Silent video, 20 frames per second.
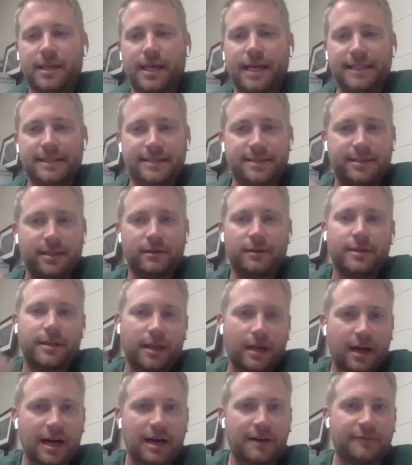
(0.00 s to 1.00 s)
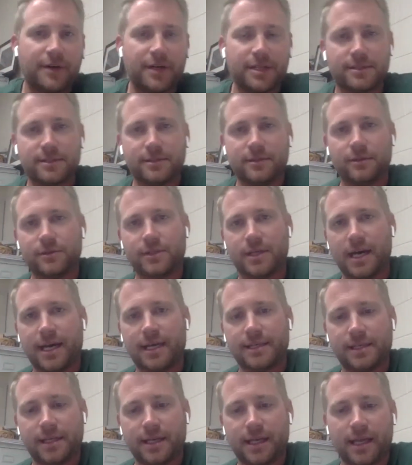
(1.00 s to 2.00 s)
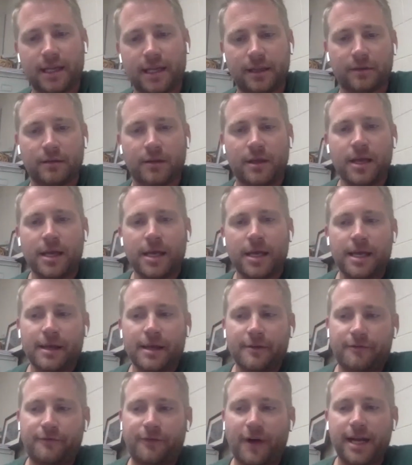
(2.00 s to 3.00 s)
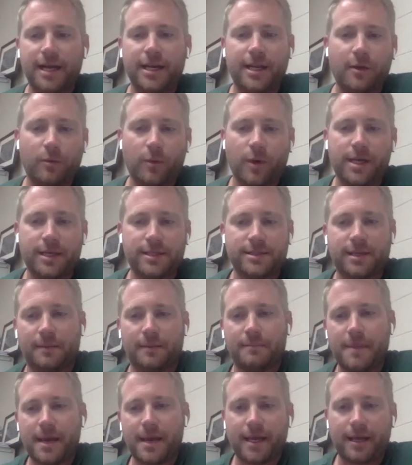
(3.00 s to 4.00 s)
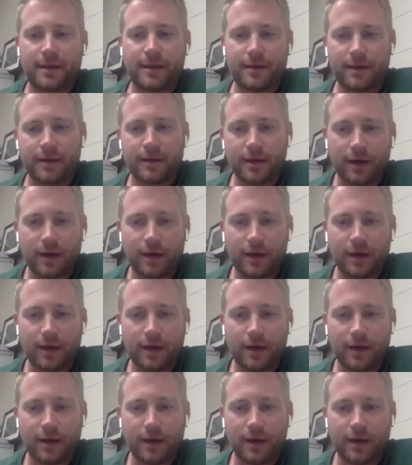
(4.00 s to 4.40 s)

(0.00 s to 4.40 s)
instilling the confidence in those guys and finding ways that make